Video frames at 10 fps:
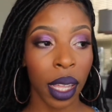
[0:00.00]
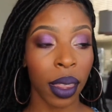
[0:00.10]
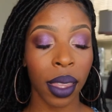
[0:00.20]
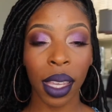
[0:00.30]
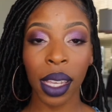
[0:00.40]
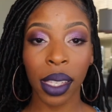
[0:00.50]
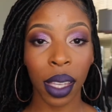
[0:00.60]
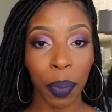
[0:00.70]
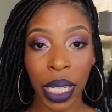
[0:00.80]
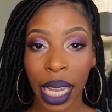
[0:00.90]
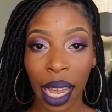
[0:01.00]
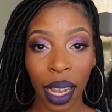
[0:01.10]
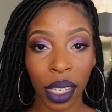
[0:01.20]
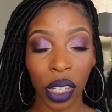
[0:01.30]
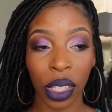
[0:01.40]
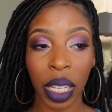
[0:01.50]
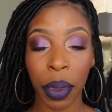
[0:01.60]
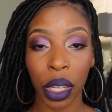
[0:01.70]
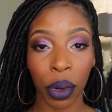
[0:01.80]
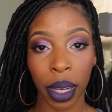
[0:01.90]
these metallics are some of
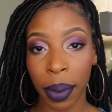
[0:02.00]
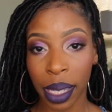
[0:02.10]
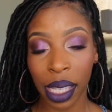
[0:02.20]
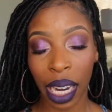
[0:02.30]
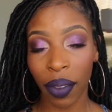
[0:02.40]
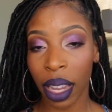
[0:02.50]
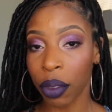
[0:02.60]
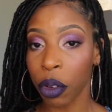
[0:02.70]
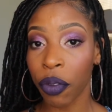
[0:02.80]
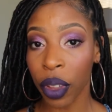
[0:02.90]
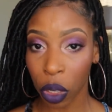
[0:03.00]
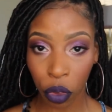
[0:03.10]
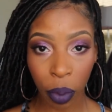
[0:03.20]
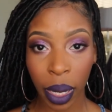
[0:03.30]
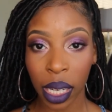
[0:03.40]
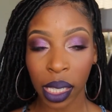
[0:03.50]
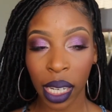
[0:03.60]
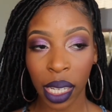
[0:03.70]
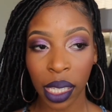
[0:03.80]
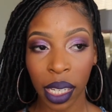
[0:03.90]
the creamiest that I've ever felt from
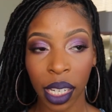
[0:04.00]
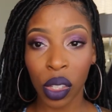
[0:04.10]
Anastasia.